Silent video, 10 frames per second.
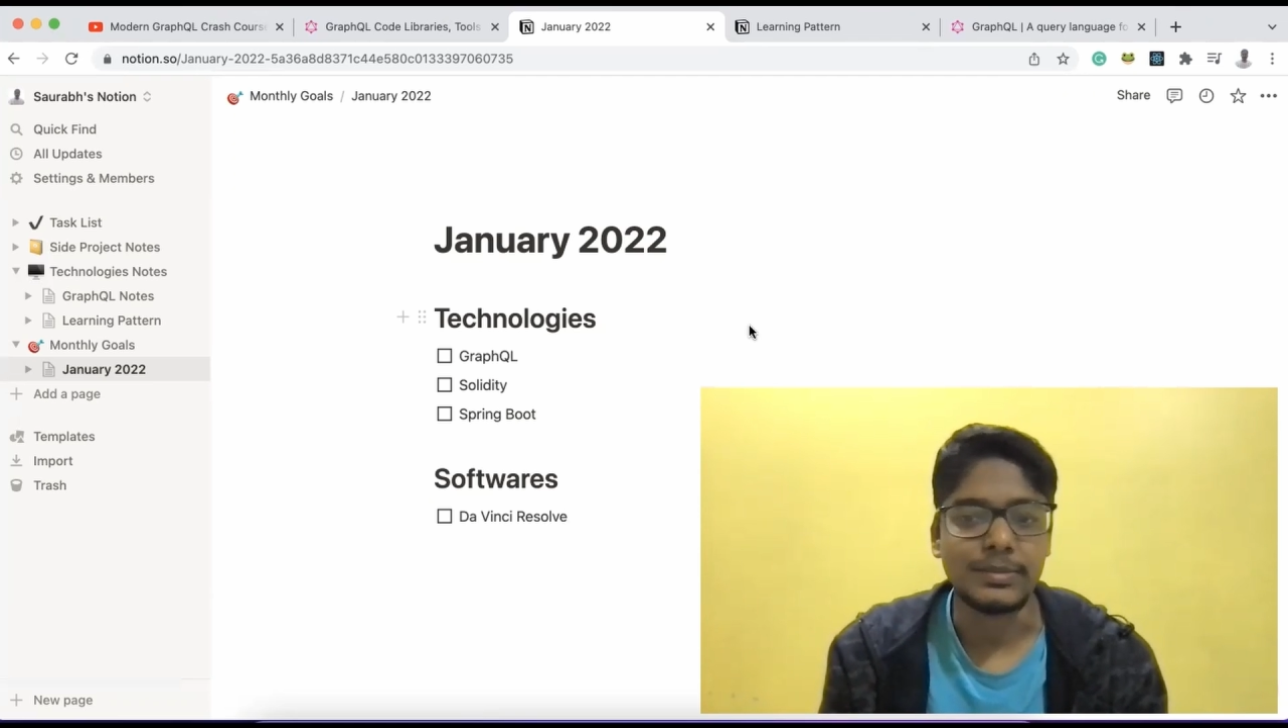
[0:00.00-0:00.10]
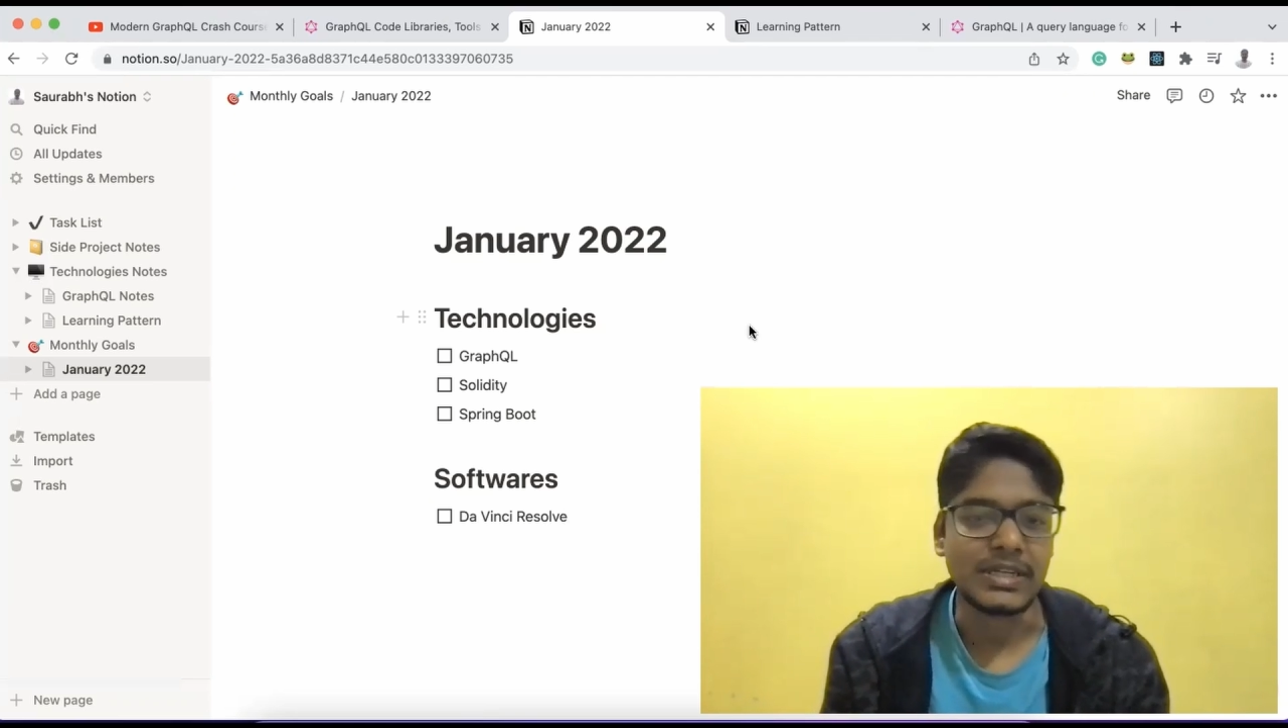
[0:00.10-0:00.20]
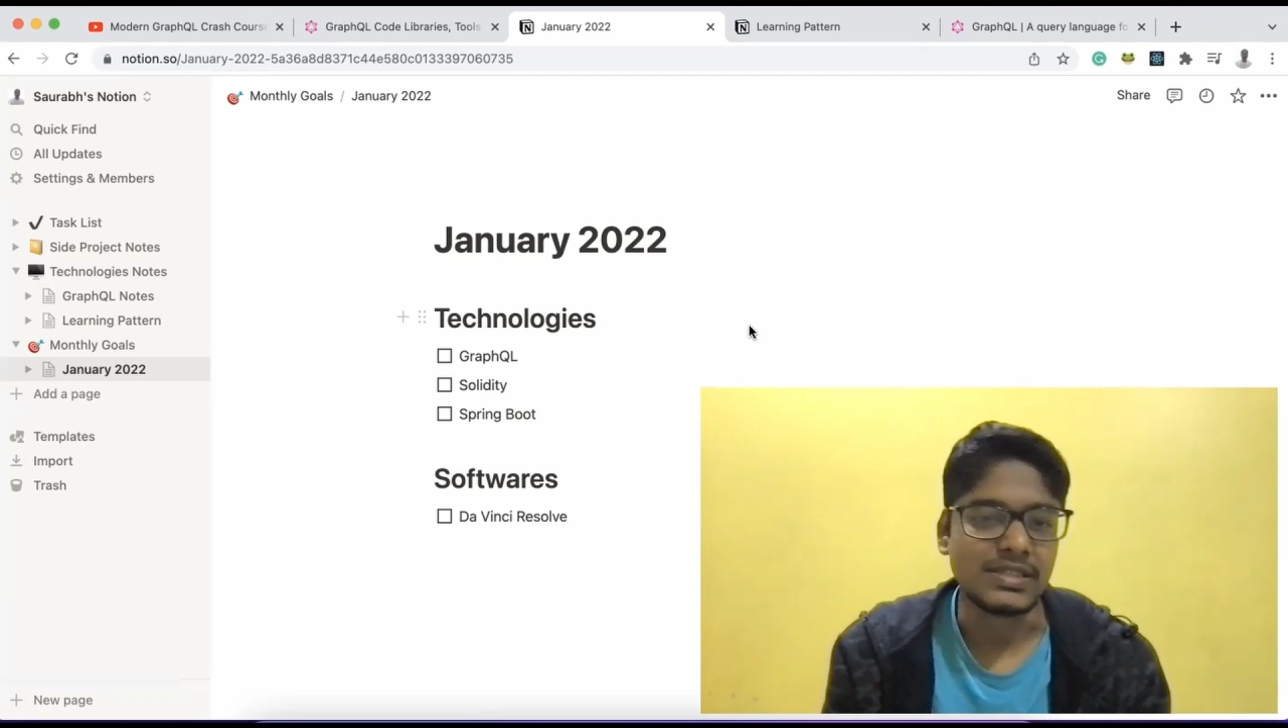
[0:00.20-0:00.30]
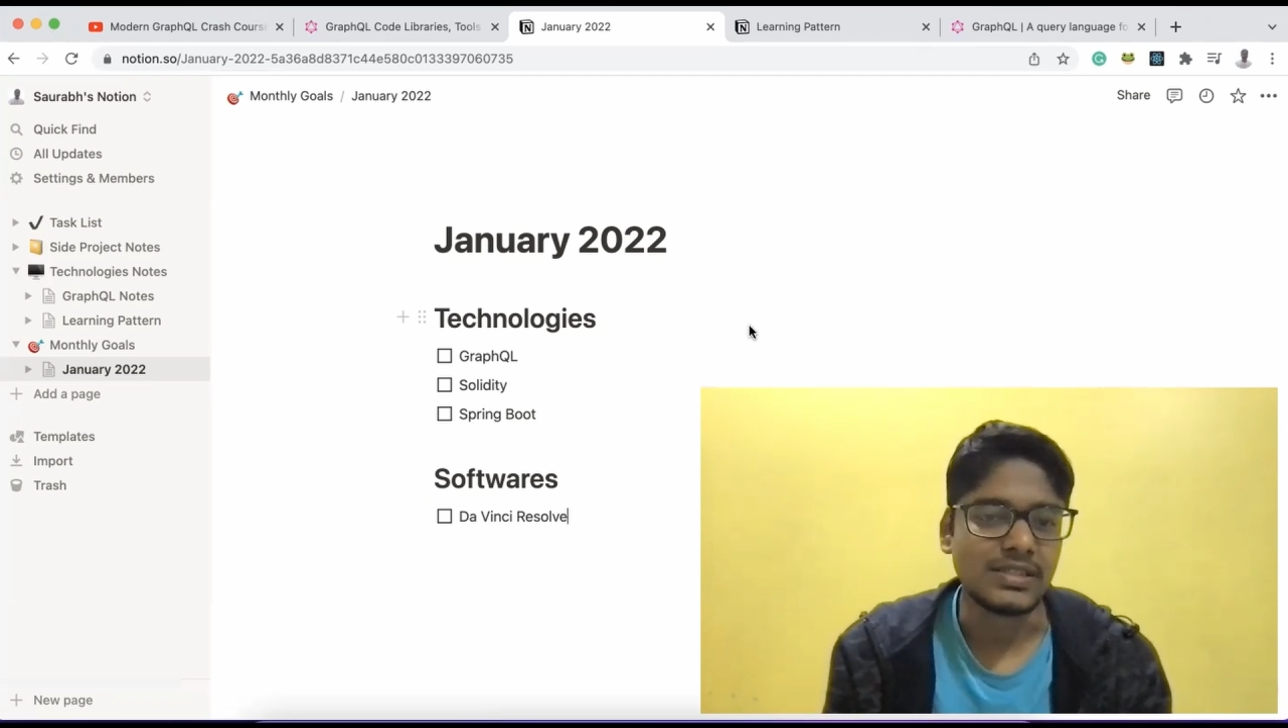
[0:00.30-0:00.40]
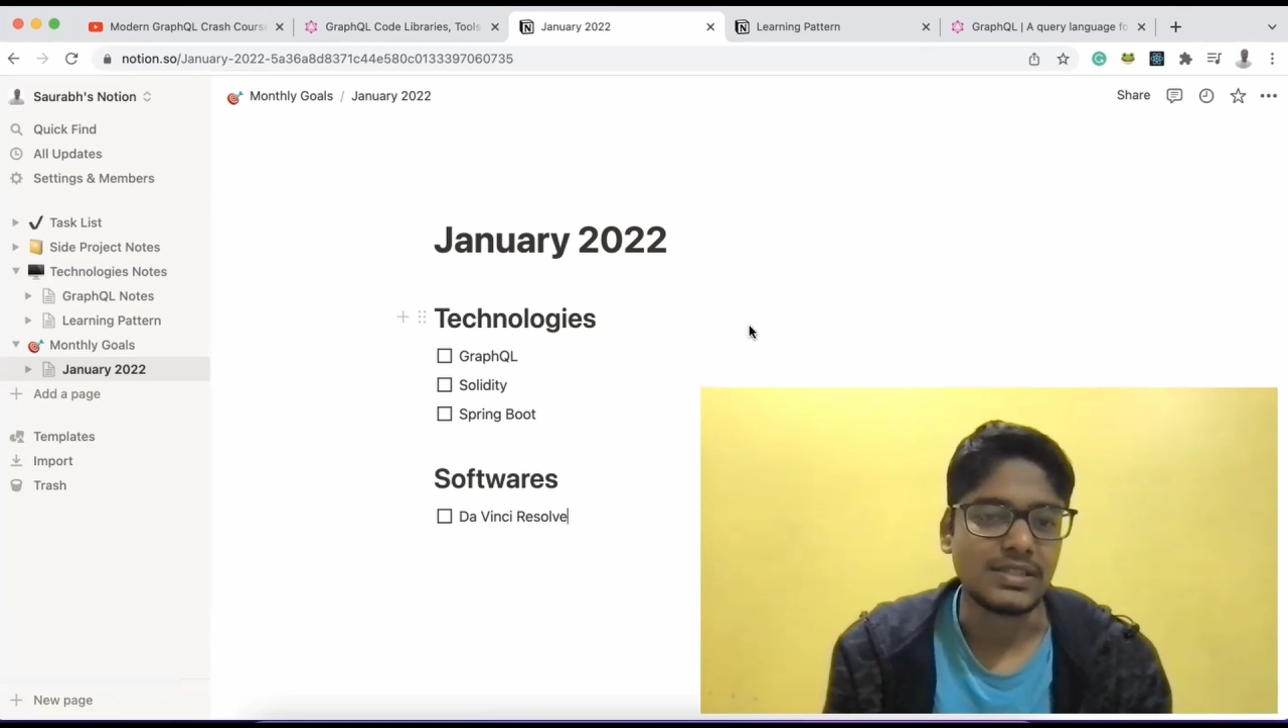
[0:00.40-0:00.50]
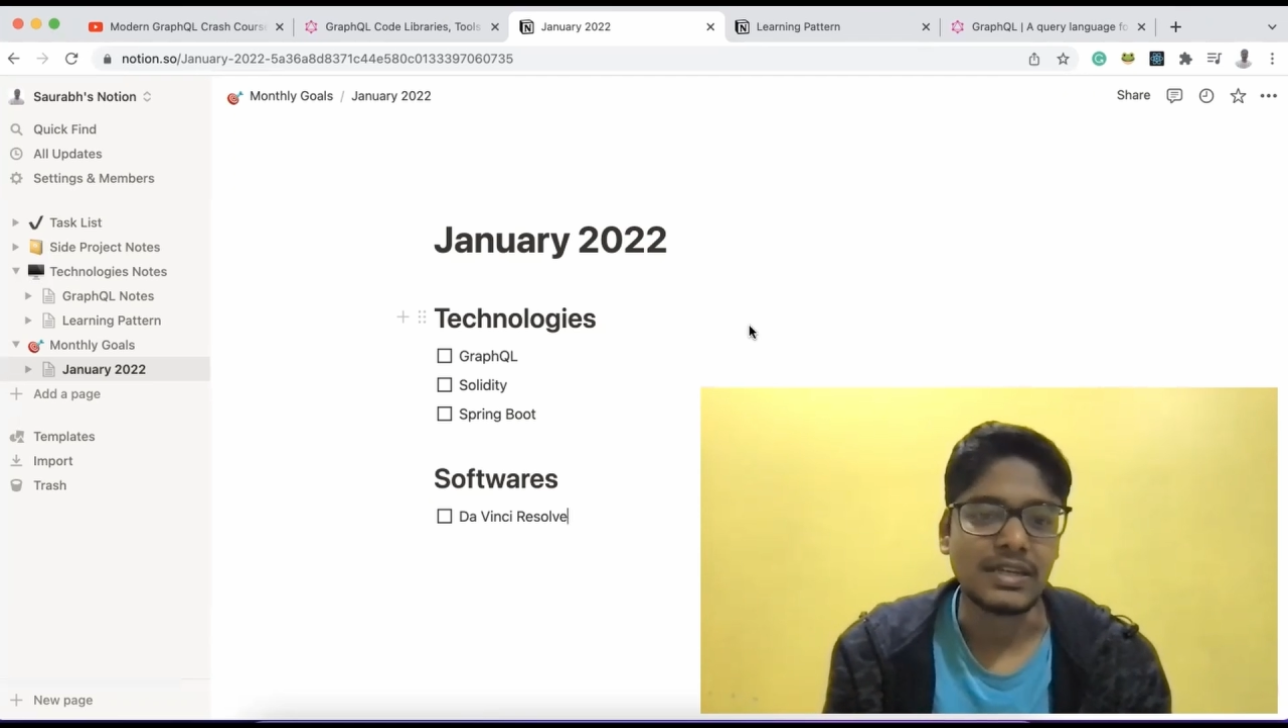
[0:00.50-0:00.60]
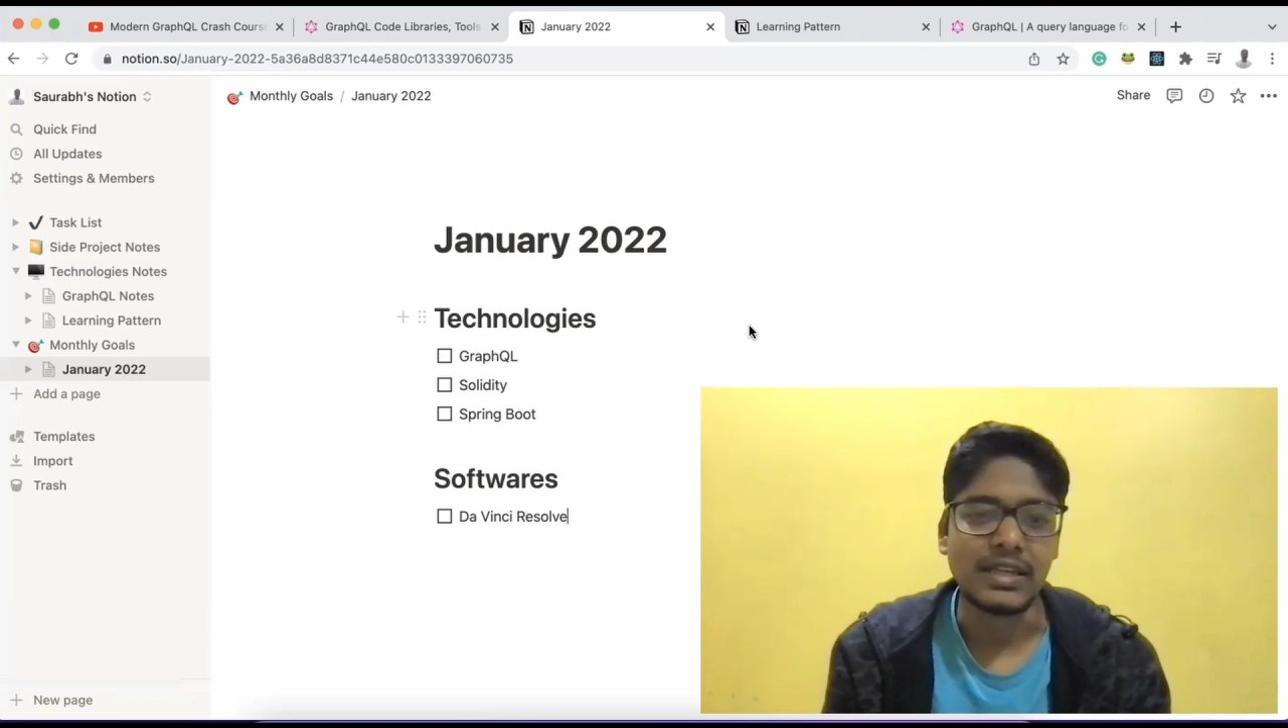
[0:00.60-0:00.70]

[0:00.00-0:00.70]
the past year.